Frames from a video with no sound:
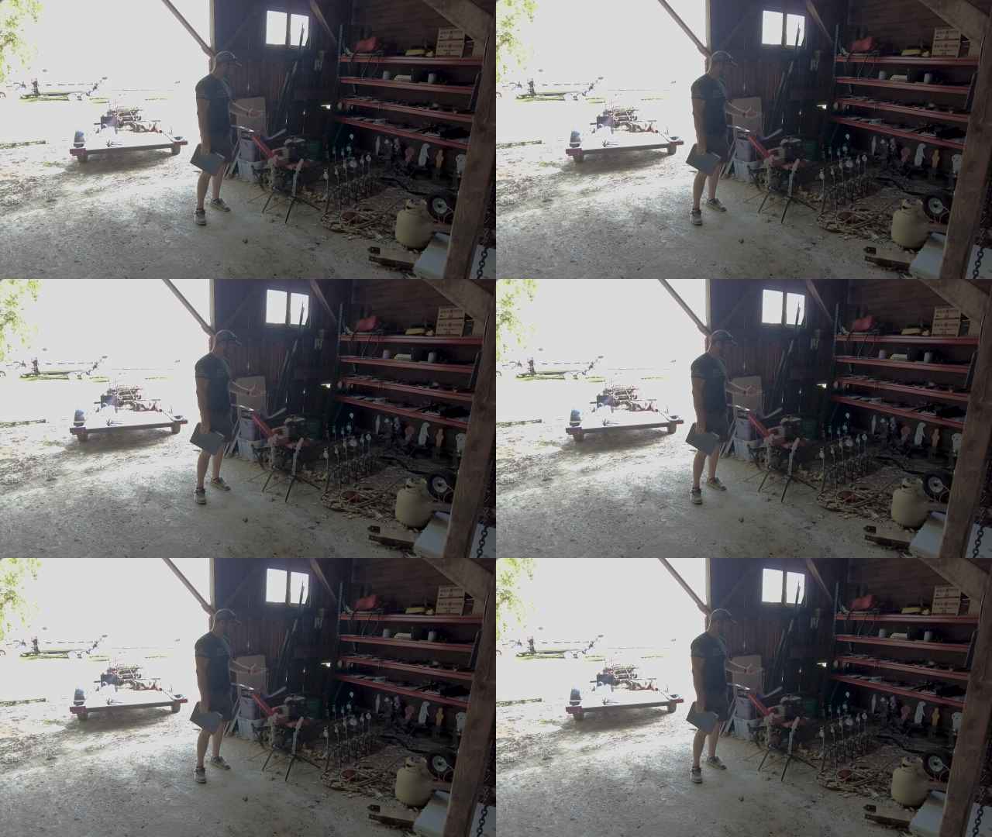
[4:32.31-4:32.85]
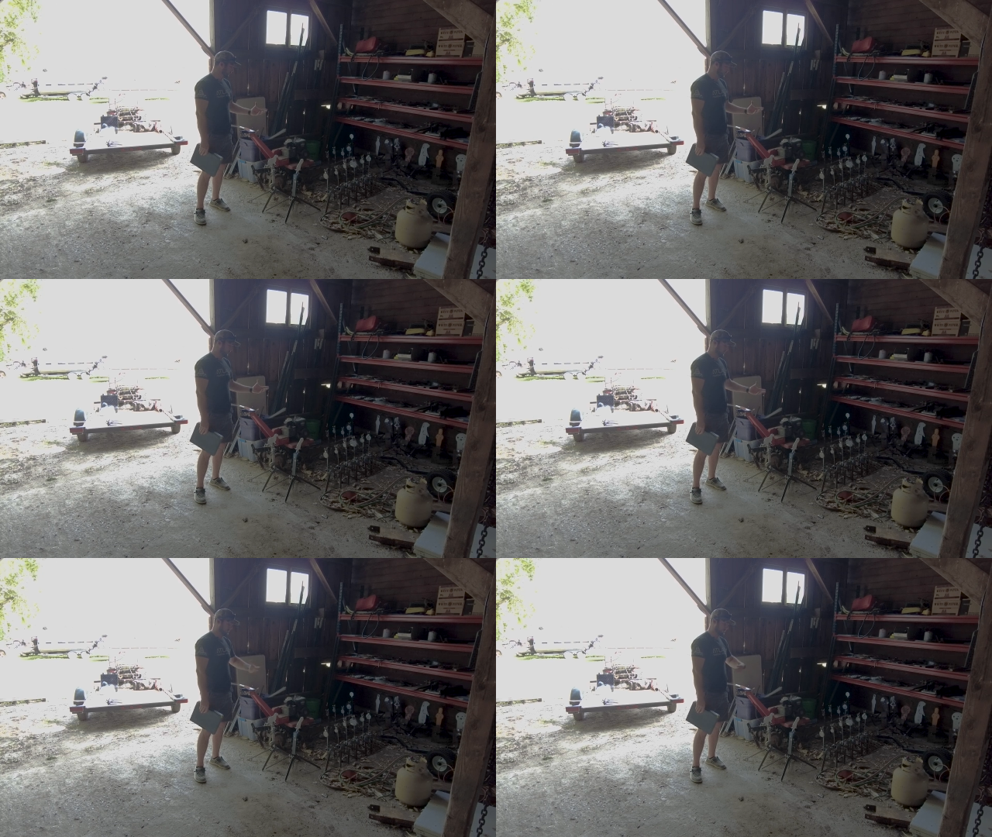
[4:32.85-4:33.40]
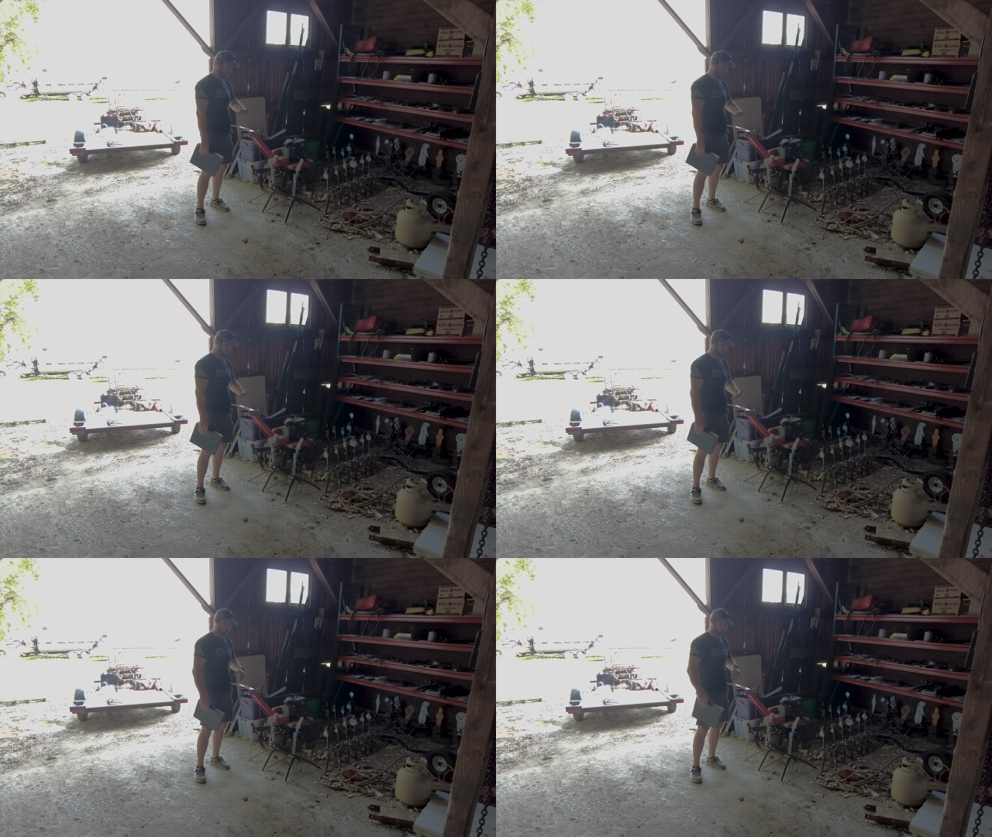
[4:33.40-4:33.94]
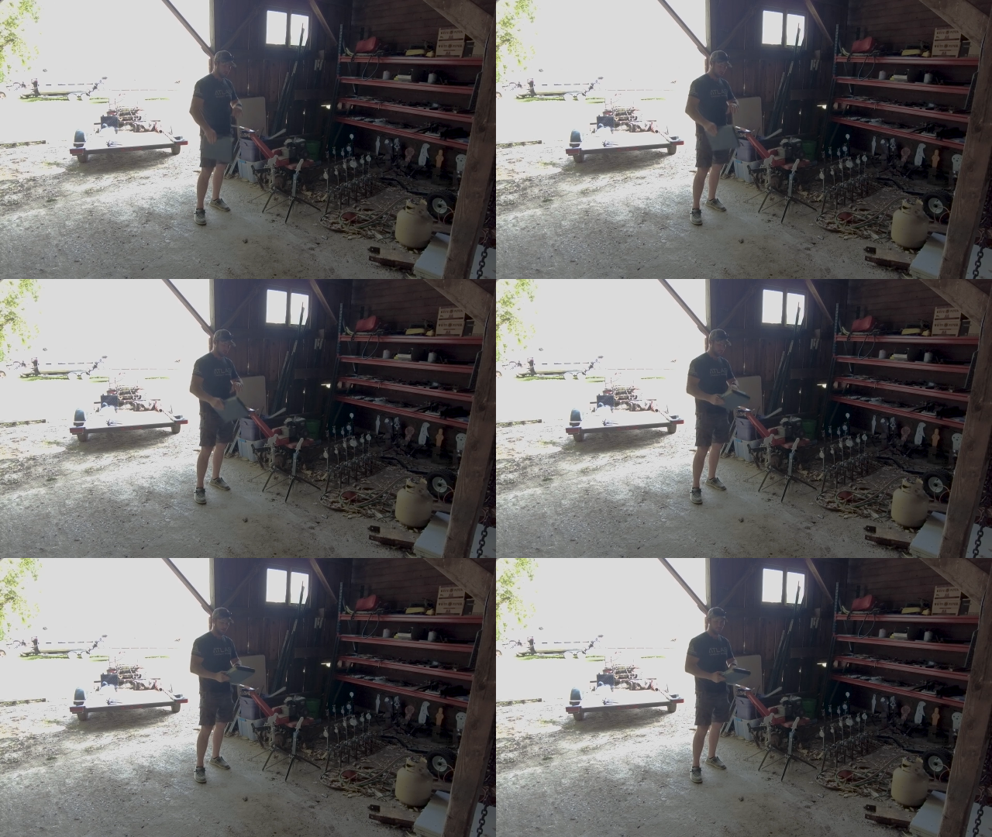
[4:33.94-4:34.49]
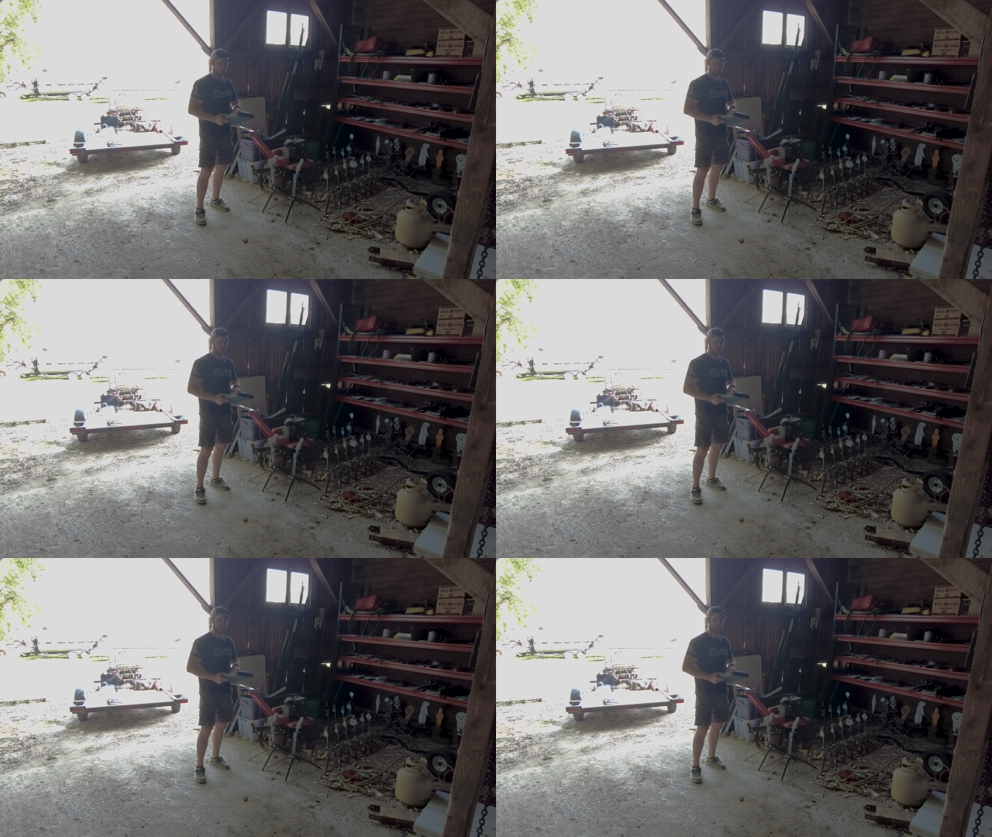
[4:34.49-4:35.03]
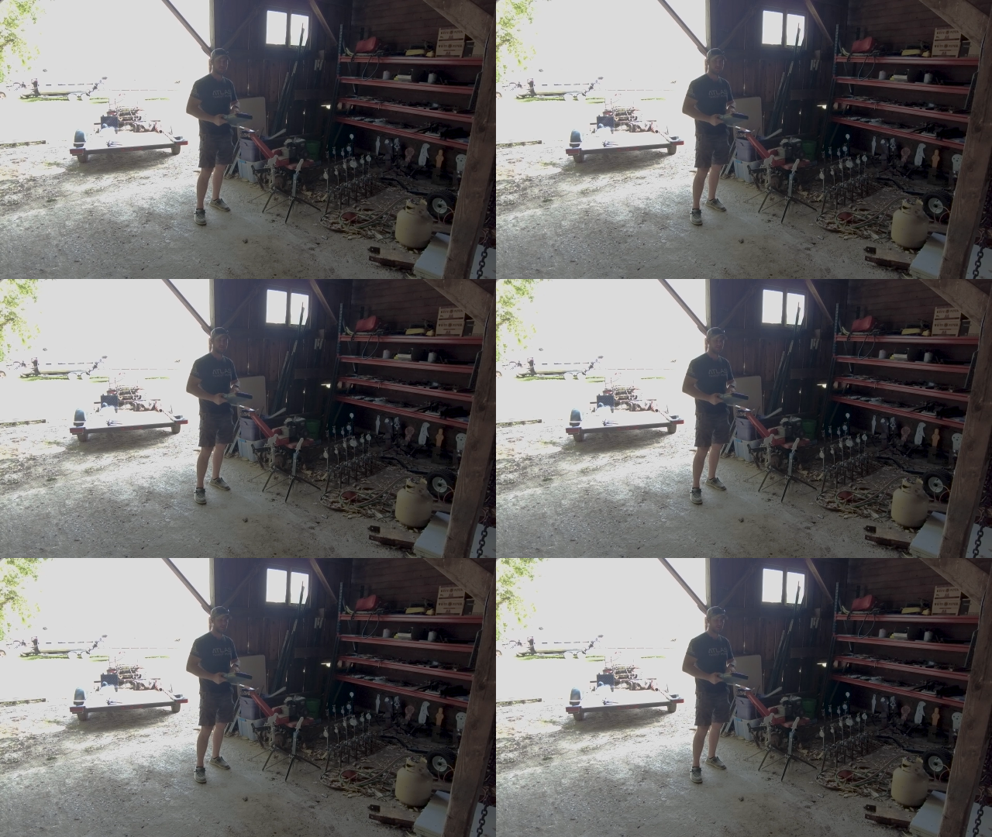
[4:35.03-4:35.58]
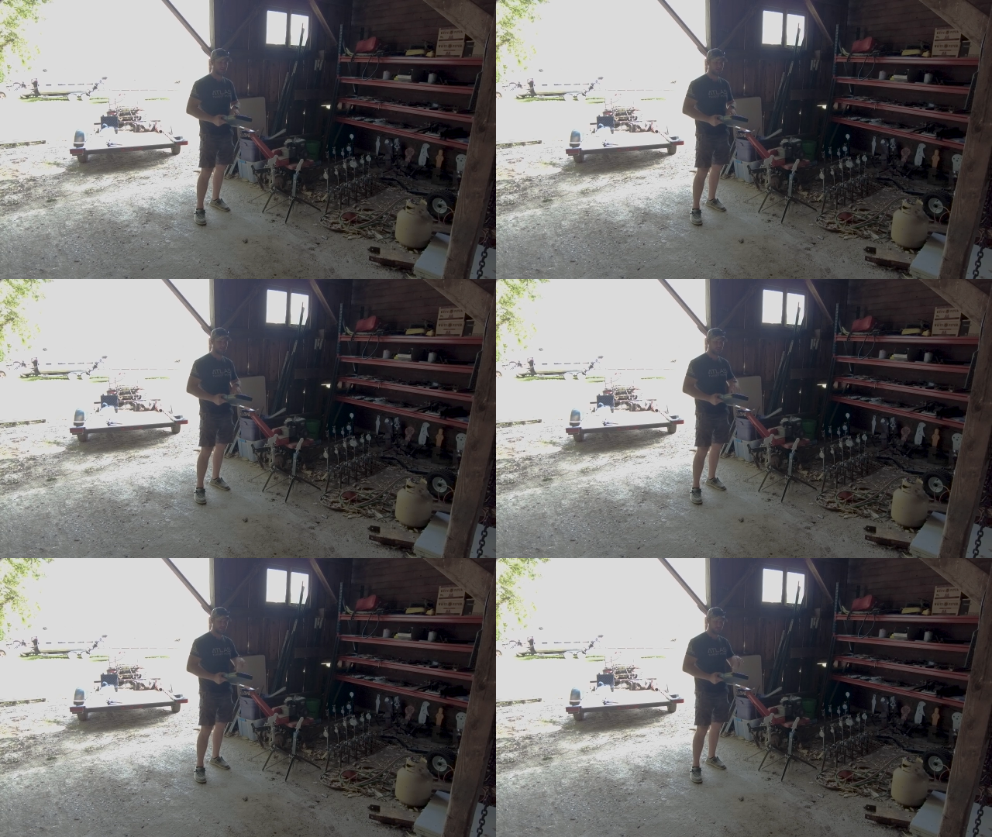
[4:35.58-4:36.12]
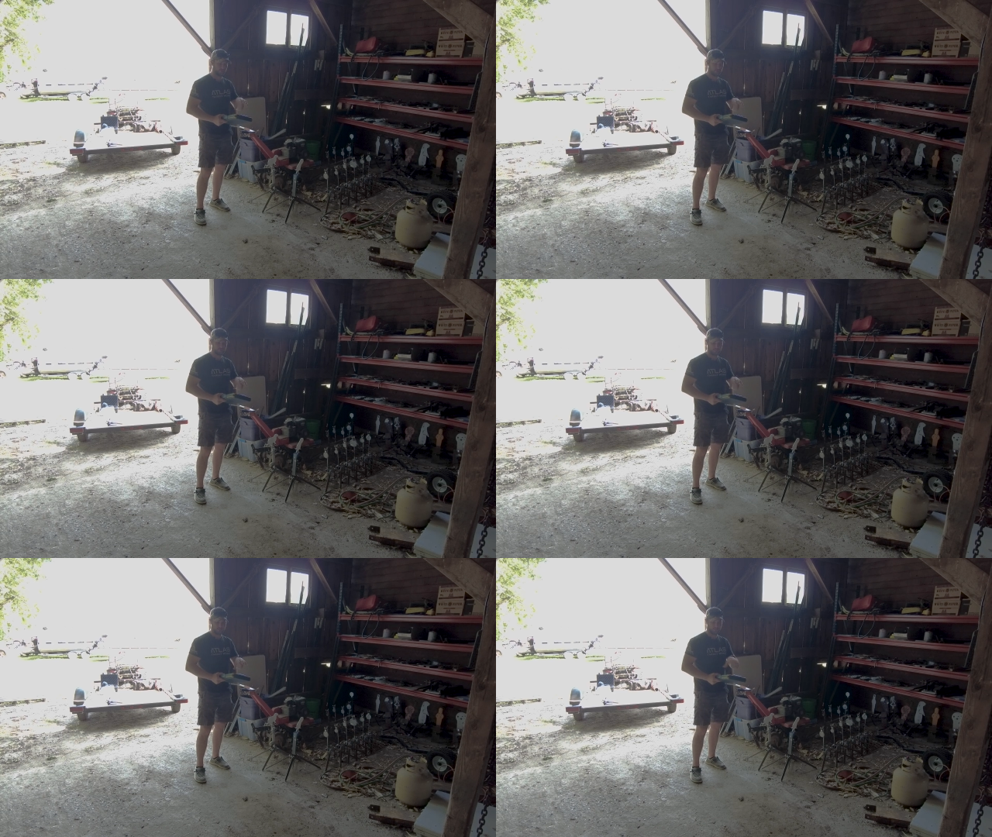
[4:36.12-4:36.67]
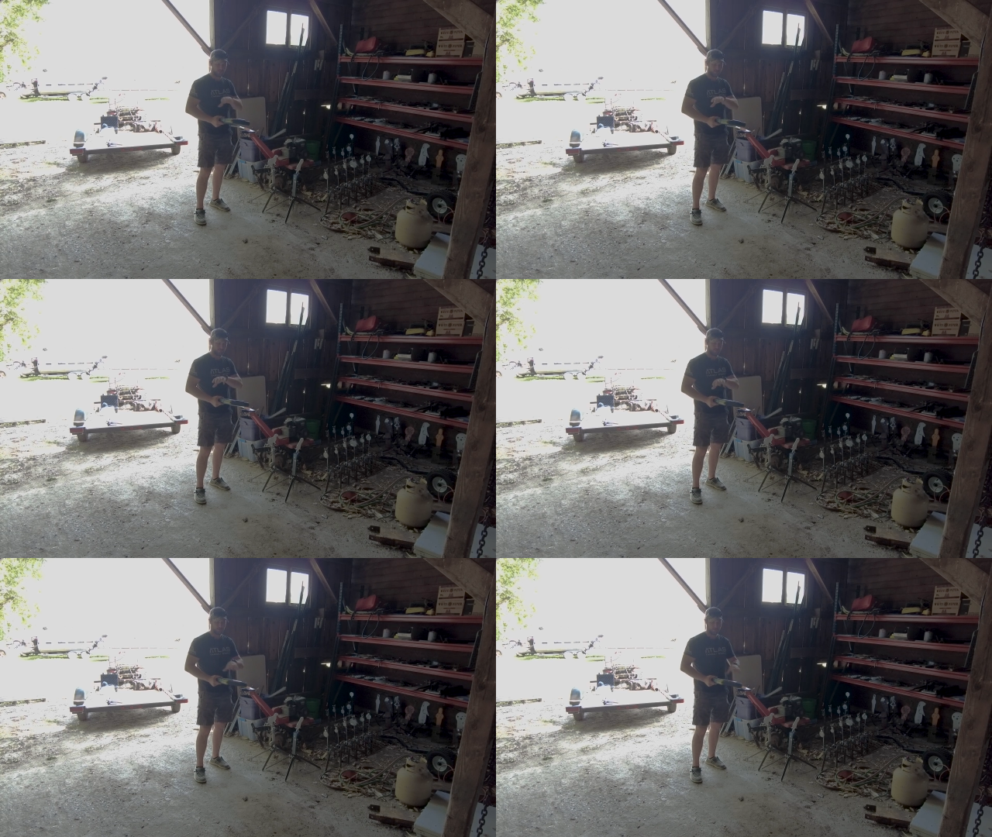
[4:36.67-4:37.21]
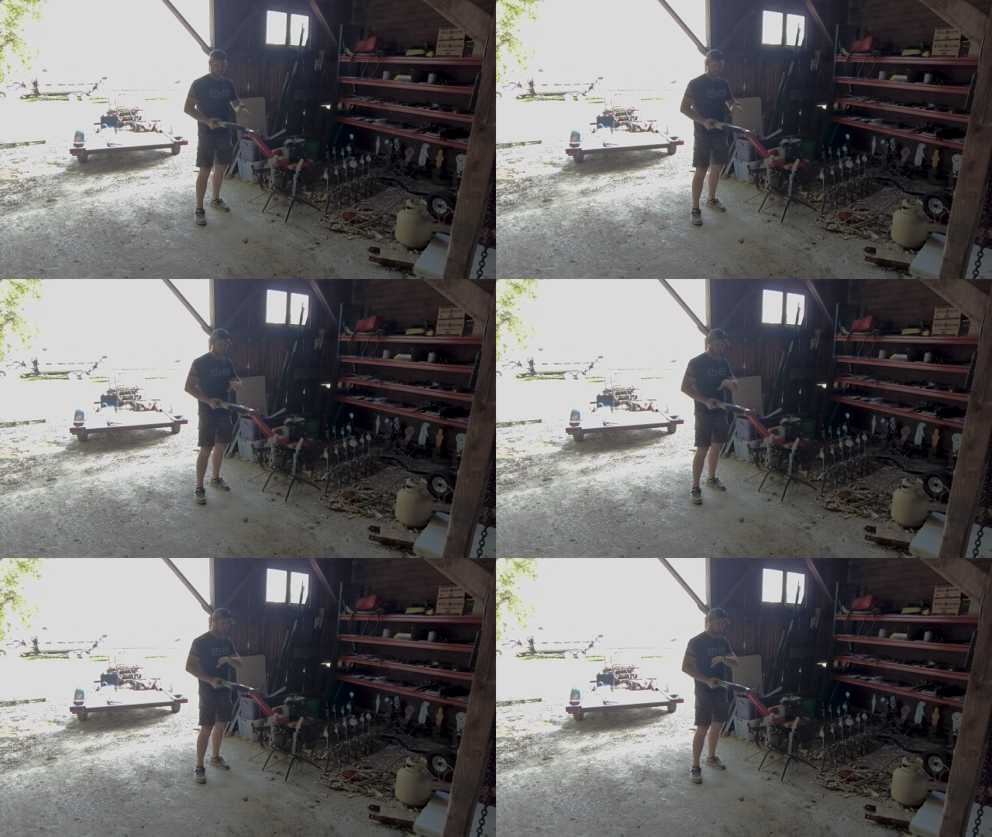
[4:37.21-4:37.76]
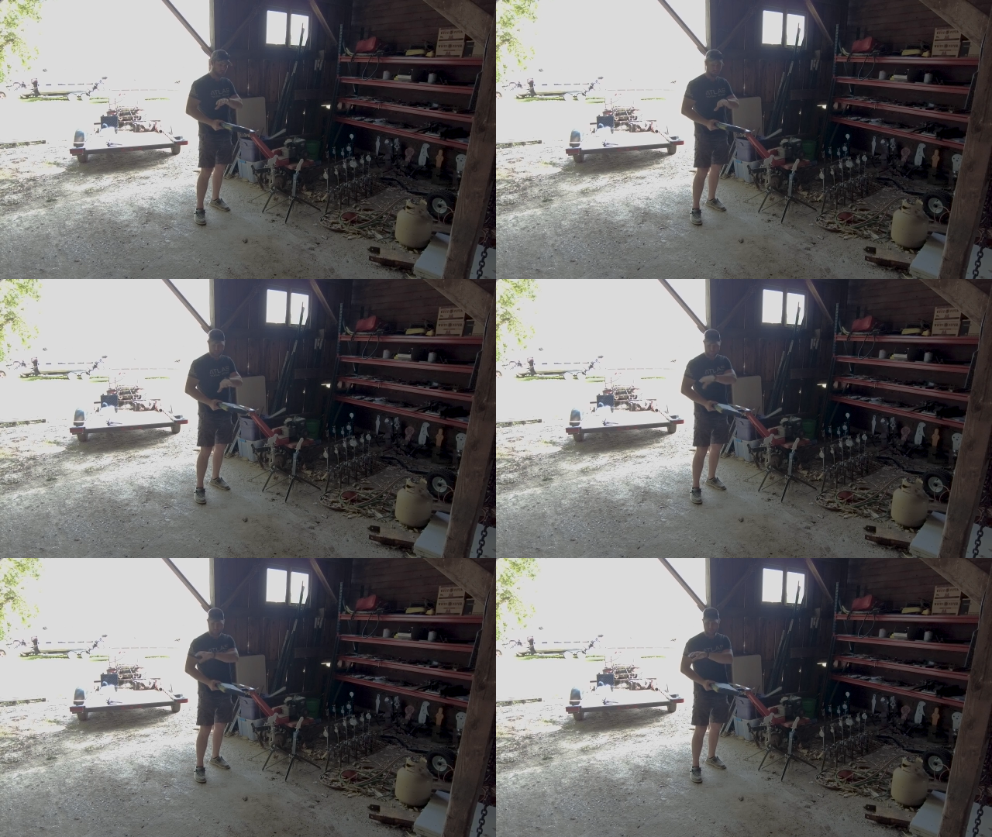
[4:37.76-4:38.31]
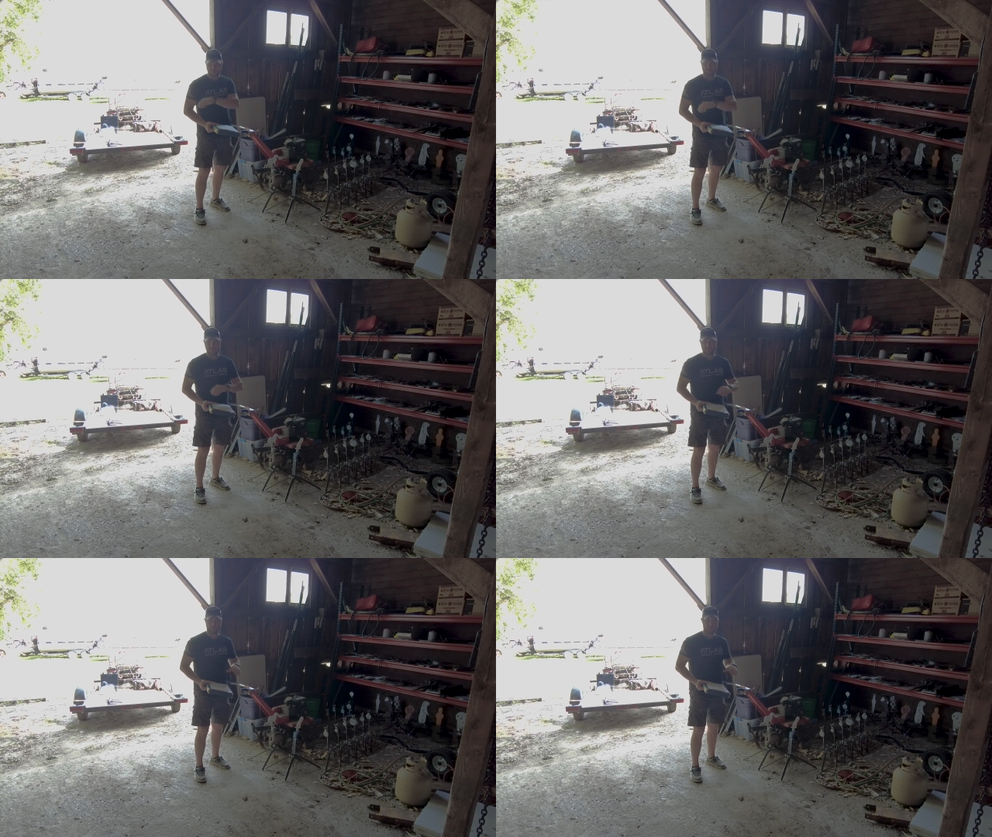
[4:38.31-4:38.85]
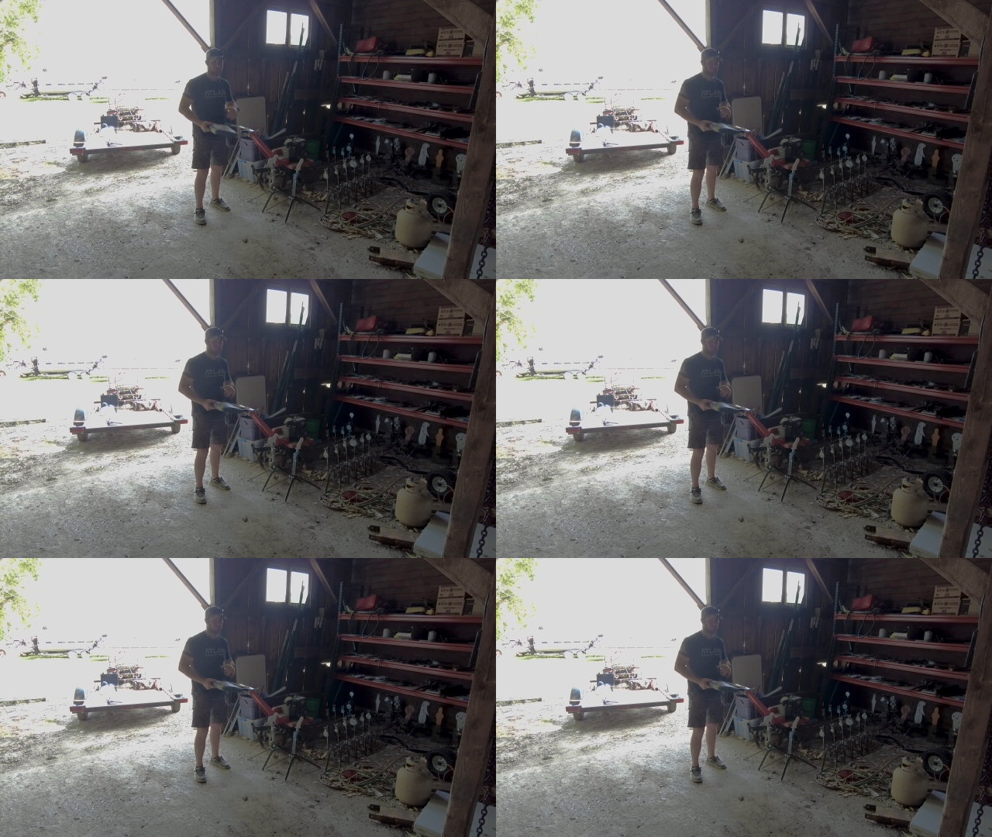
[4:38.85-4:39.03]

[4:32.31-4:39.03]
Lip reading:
No face is visible, so there are no lips to read.